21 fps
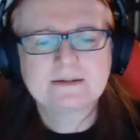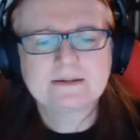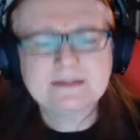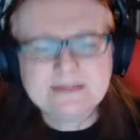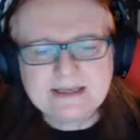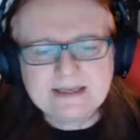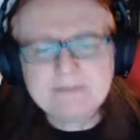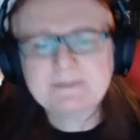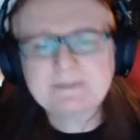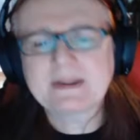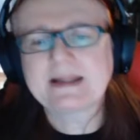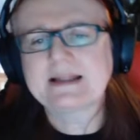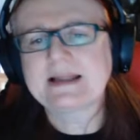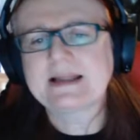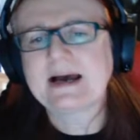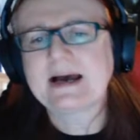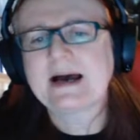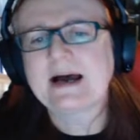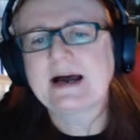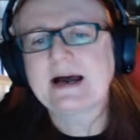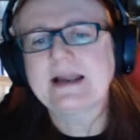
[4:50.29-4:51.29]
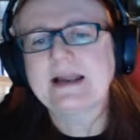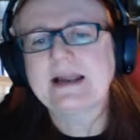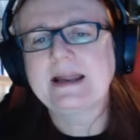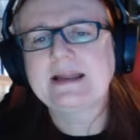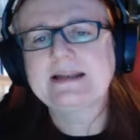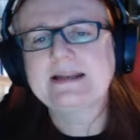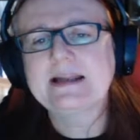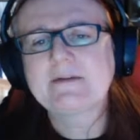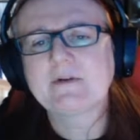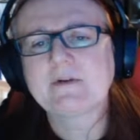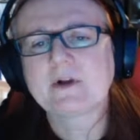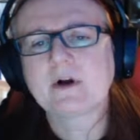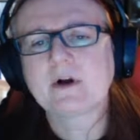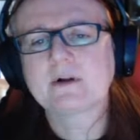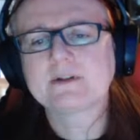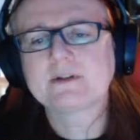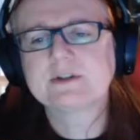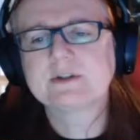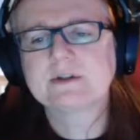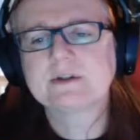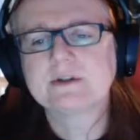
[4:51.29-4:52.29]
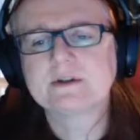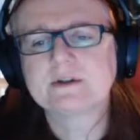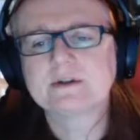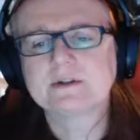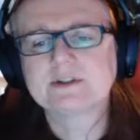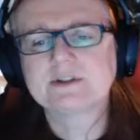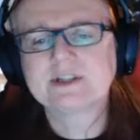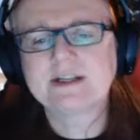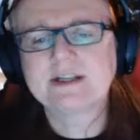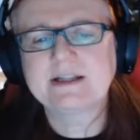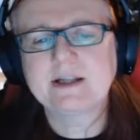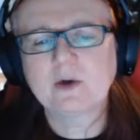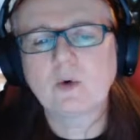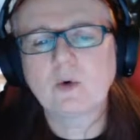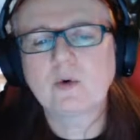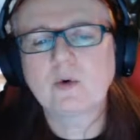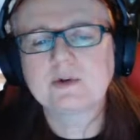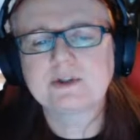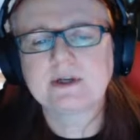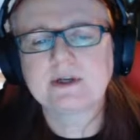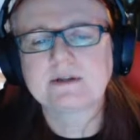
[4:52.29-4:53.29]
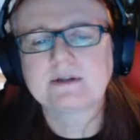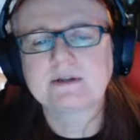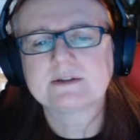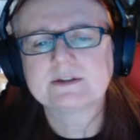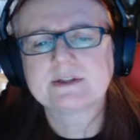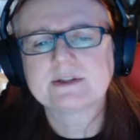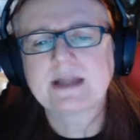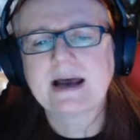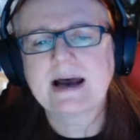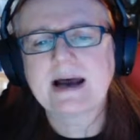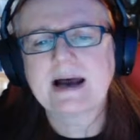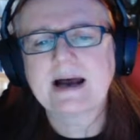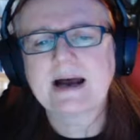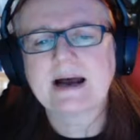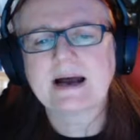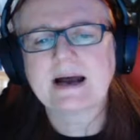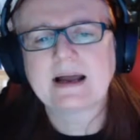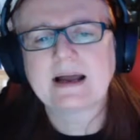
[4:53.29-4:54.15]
deeply, that it never got to see the audience that